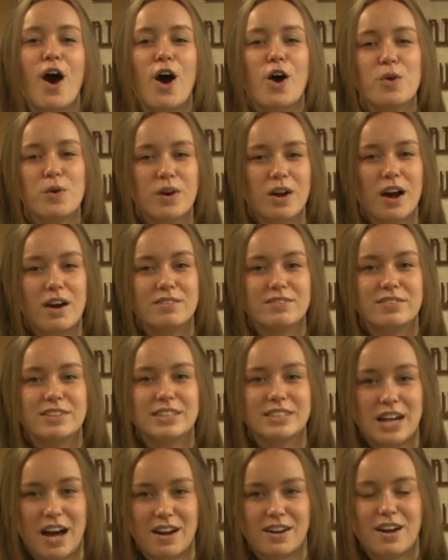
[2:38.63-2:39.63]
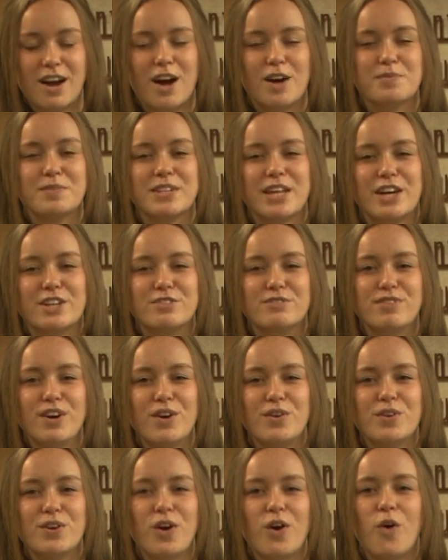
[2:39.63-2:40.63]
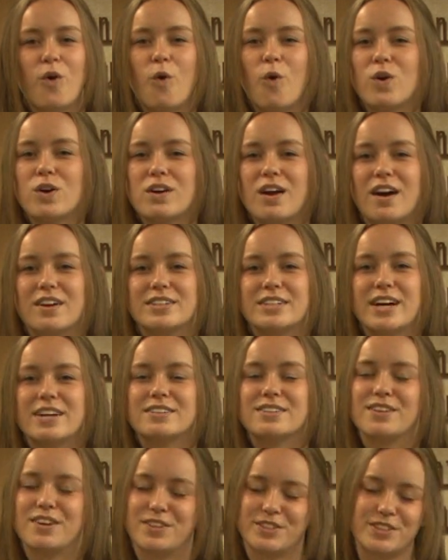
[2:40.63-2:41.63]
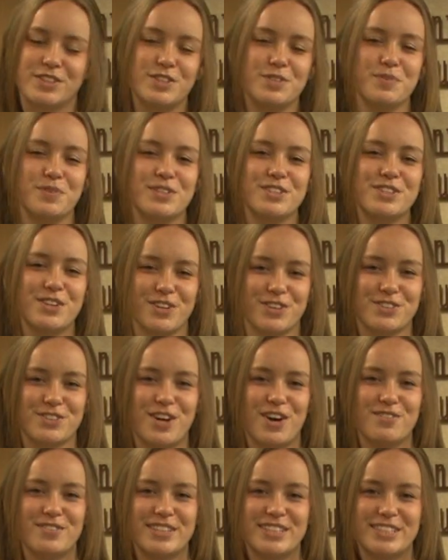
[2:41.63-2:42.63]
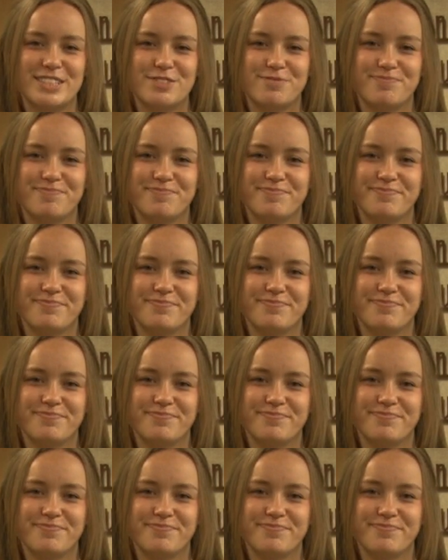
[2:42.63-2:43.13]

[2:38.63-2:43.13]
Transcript: oak gov dot com slash vote, or contact the Huntington Woods Clerk's Office.